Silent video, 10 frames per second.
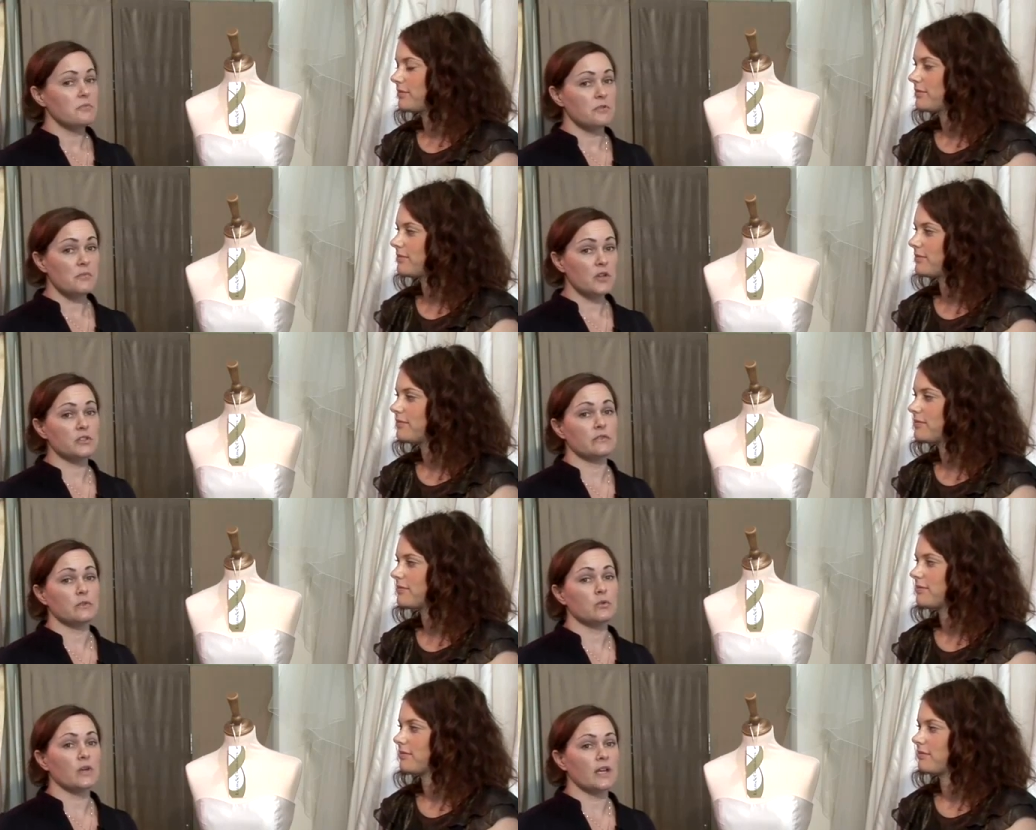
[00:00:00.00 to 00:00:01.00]
Speaker 1: But most of
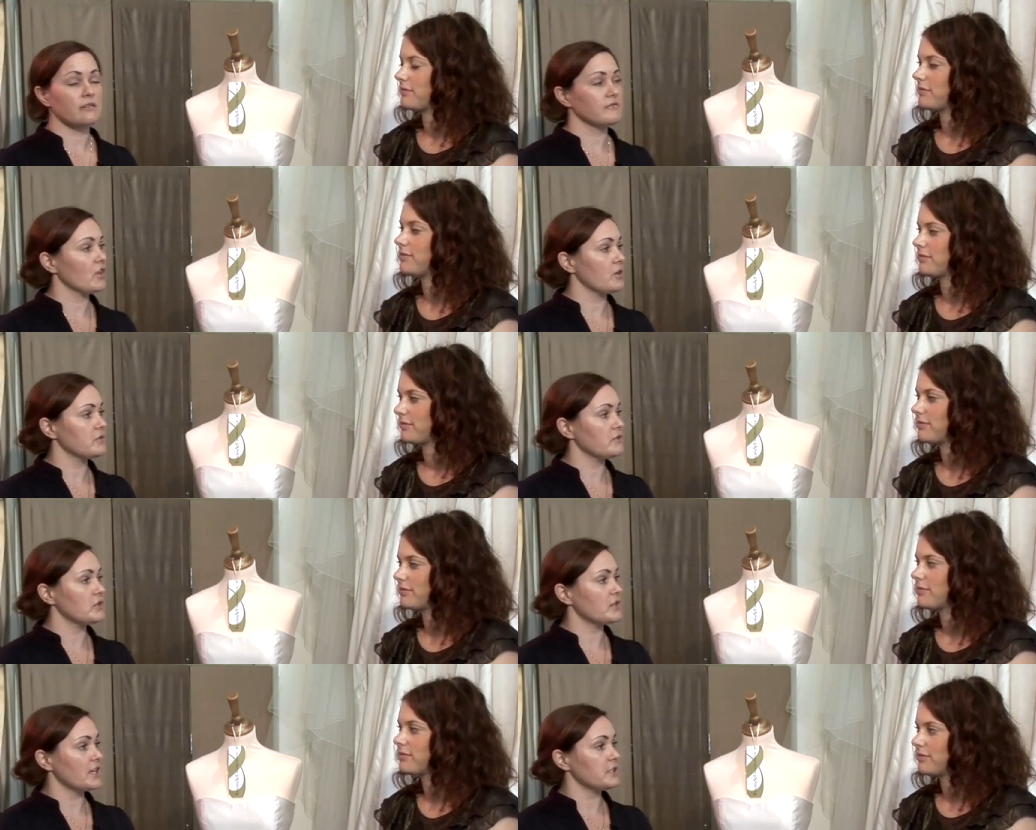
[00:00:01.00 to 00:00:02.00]
it will get confirmed a
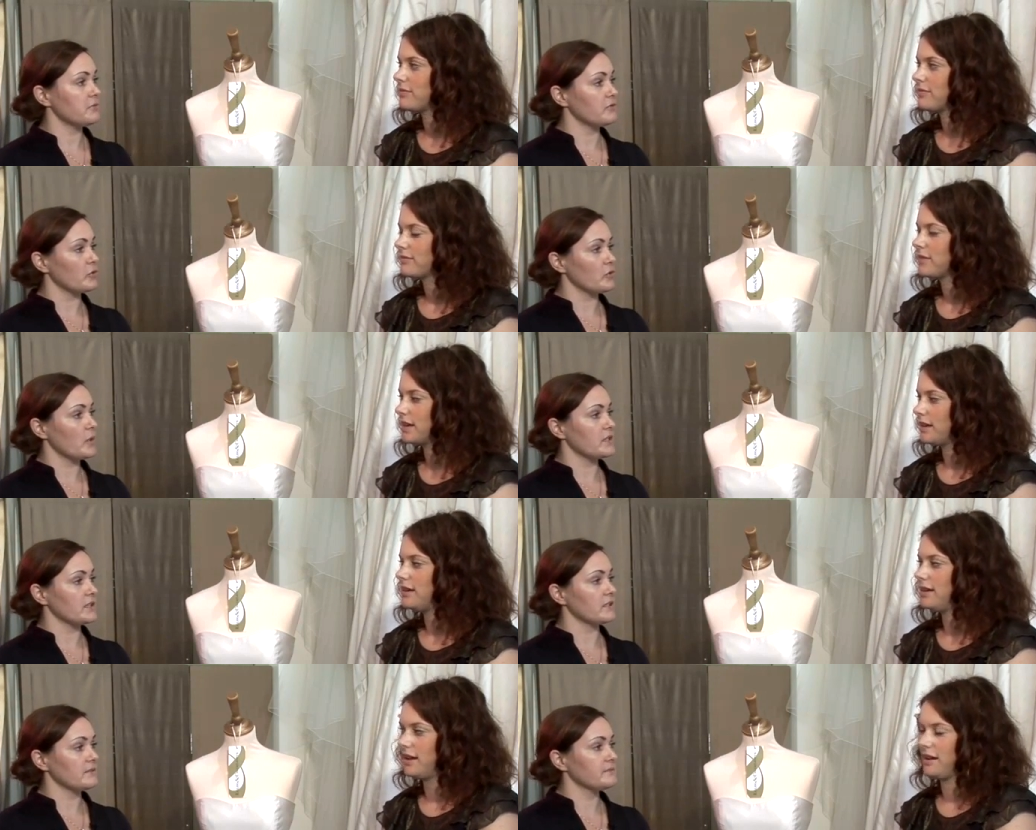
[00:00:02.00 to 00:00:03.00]
few days before the
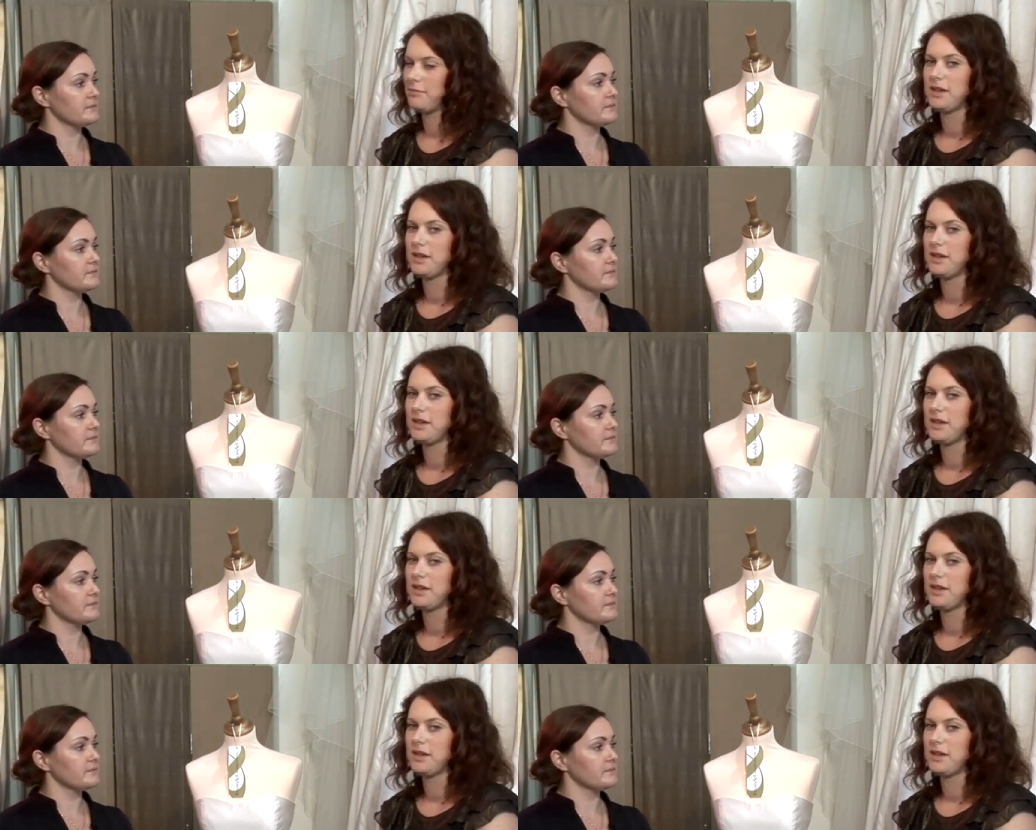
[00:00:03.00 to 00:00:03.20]
wedding. Yeah.